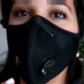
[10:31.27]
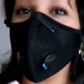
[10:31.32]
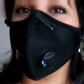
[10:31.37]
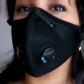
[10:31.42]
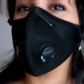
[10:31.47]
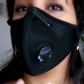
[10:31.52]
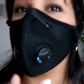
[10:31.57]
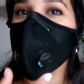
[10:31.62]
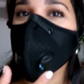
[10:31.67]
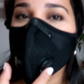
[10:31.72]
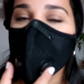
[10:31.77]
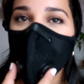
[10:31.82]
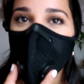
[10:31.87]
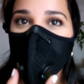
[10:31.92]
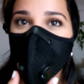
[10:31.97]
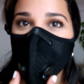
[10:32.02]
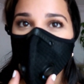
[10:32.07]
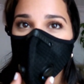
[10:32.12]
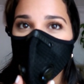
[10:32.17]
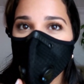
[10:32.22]
It's supposed to help
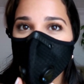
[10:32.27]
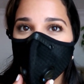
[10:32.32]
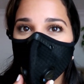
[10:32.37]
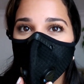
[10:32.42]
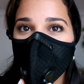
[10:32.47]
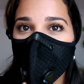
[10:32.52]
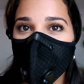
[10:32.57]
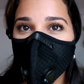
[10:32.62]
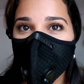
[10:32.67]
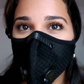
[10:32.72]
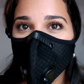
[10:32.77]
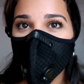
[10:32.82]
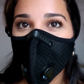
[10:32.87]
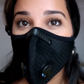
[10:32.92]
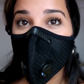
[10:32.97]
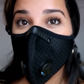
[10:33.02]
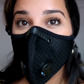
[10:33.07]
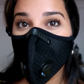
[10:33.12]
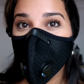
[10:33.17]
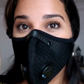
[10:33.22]
you breathe better
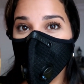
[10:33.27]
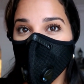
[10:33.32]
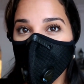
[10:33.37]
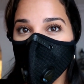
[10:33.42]
when